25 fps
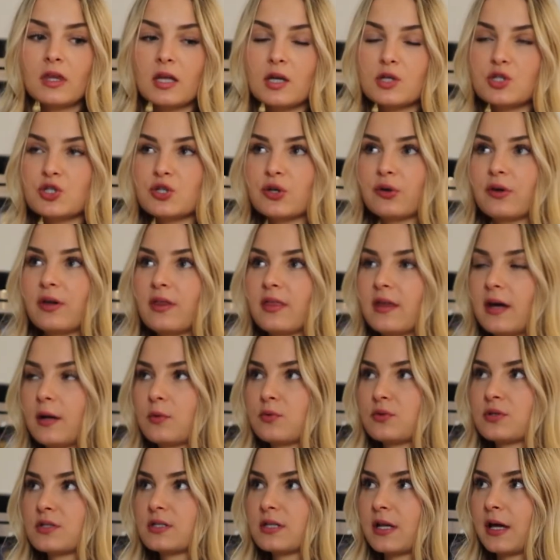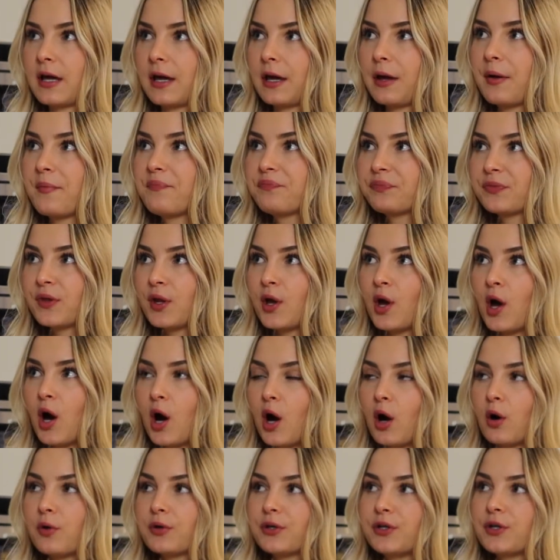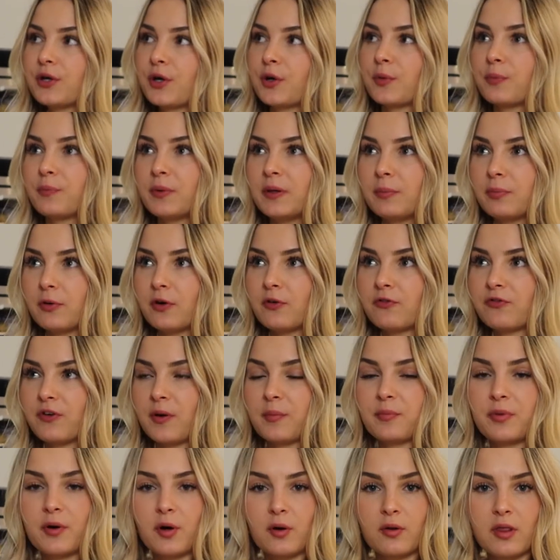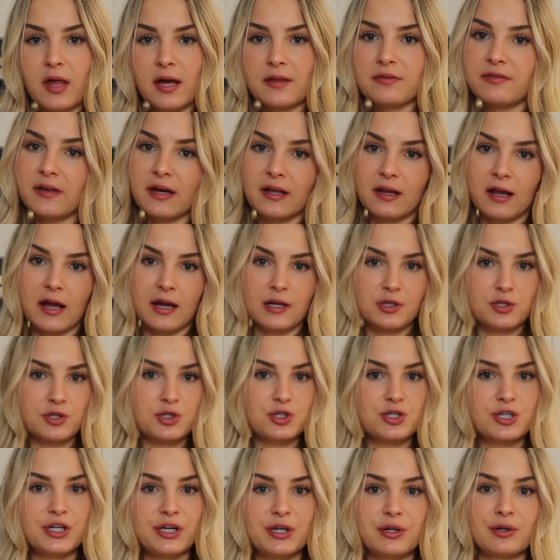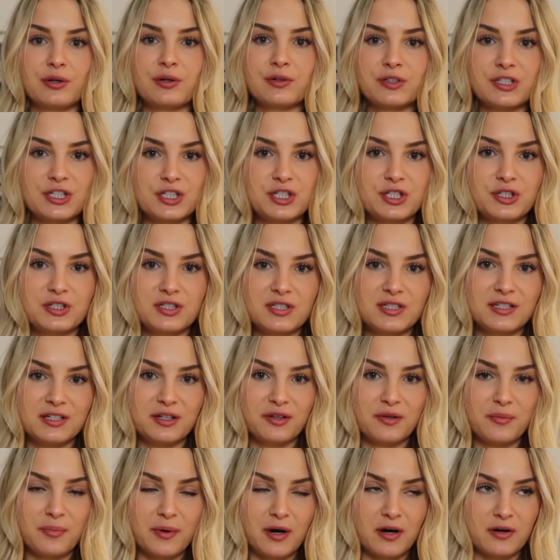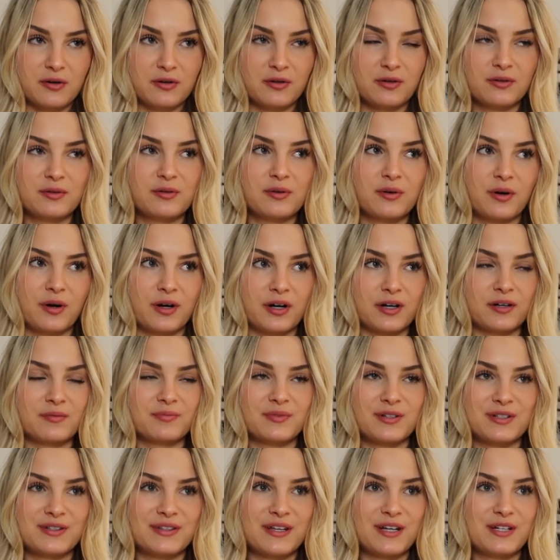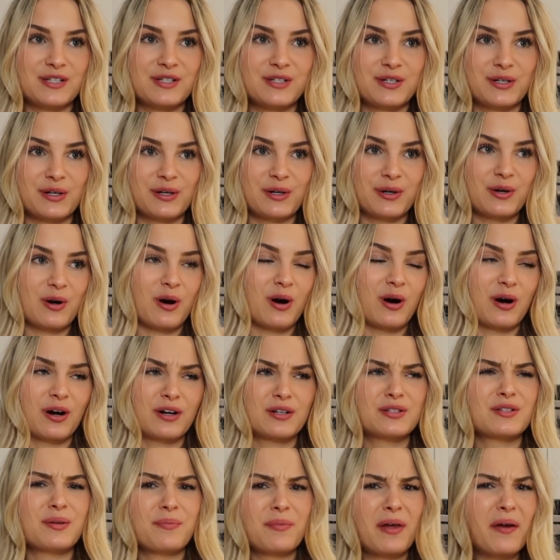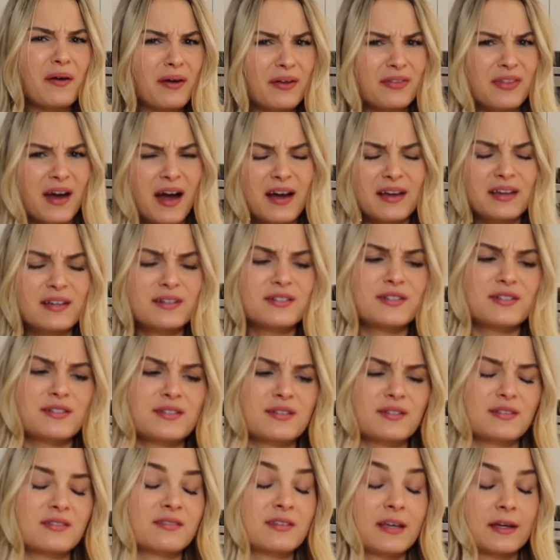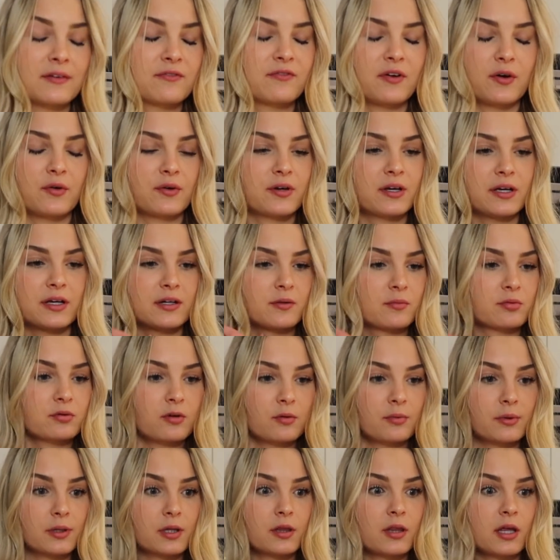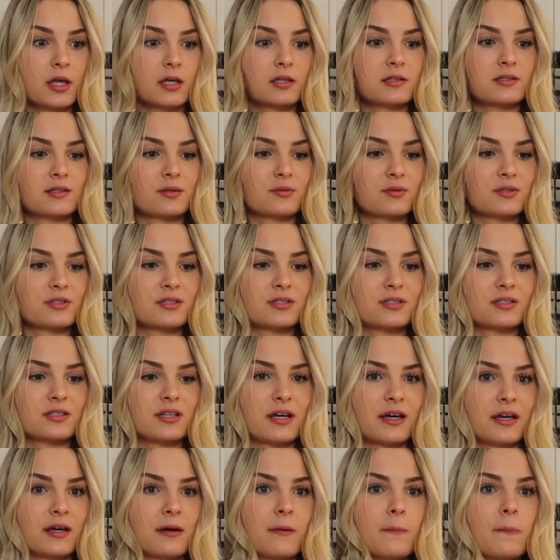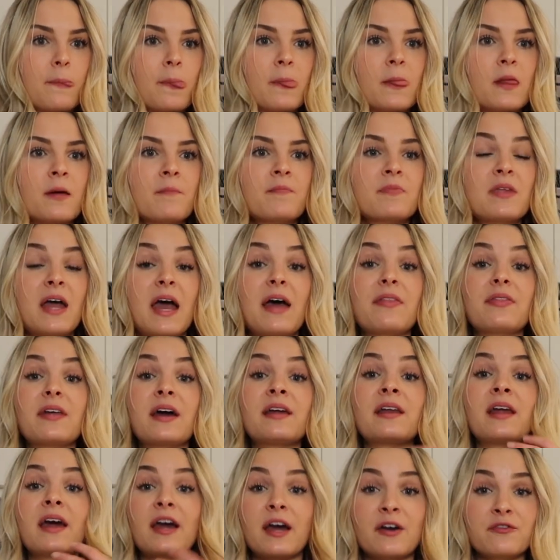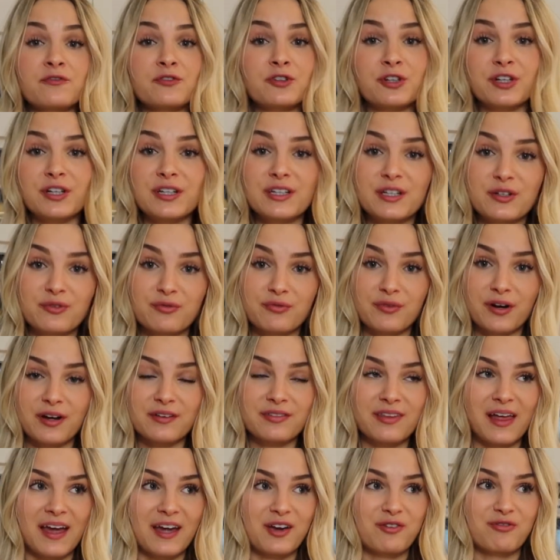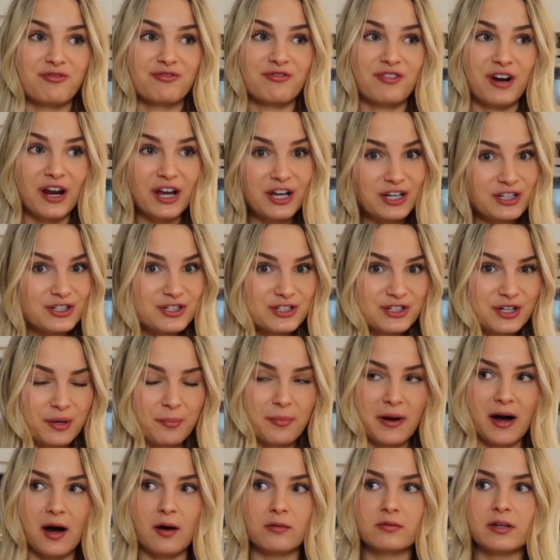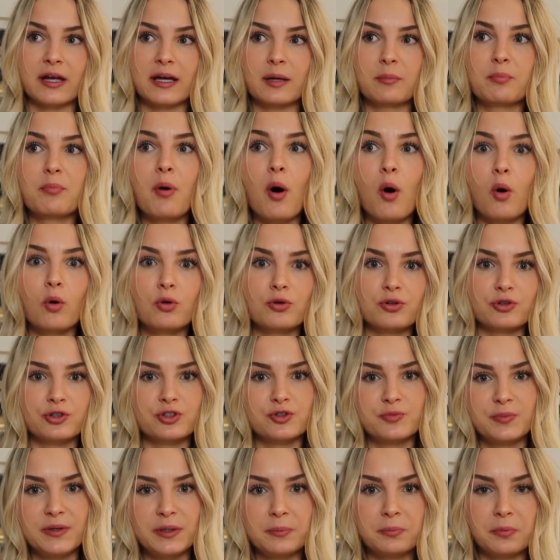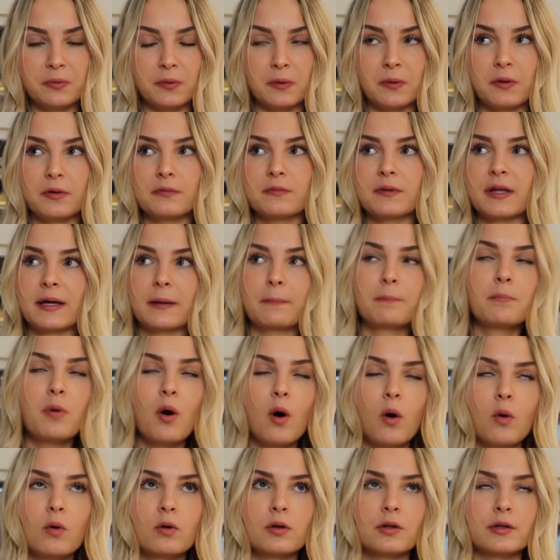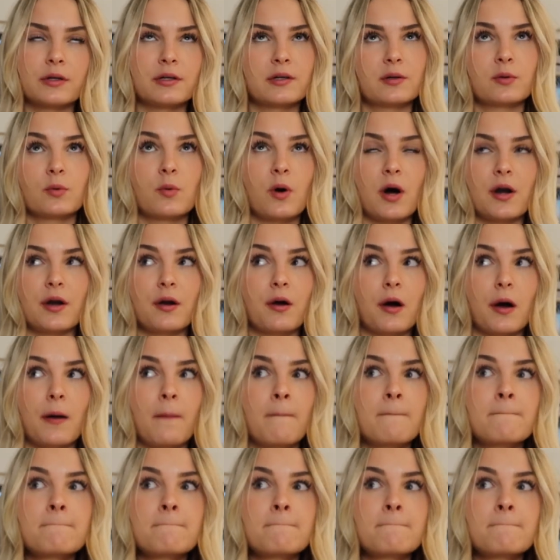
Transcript: so he then was like, oh, you know, people from Poland, they like to steal. Did you steal the bottle, or did they steal your car? Or something like that. He just, like, very inappropriate things, and I was just like, and then after he, raged about, like, Polish people and, like, Poland and whatnot,